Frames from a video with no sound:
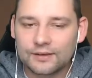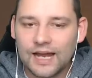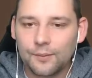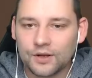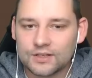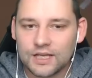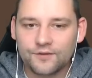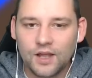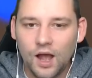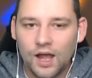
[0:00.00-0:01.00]
one now because
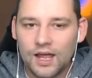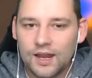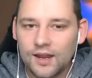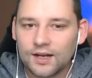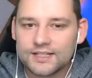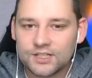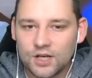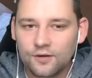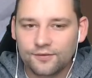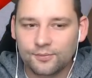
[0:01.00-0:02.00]
I've got a lot of
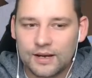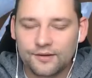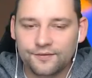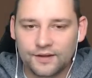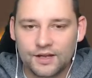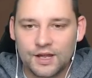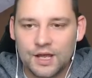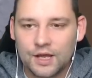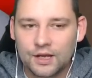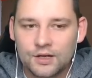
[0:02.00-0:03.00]
stuff with
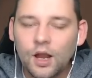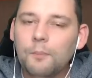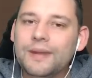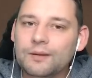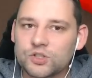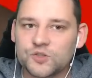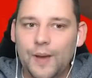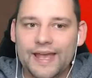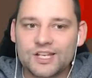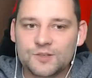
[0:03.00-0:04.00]
not minimal
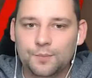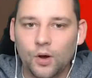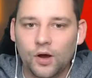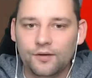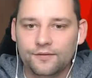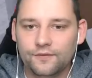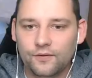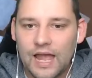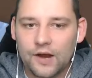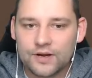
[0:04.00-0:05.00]
space, but
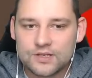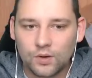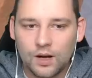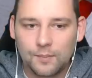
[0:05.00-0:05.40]
for areas I want to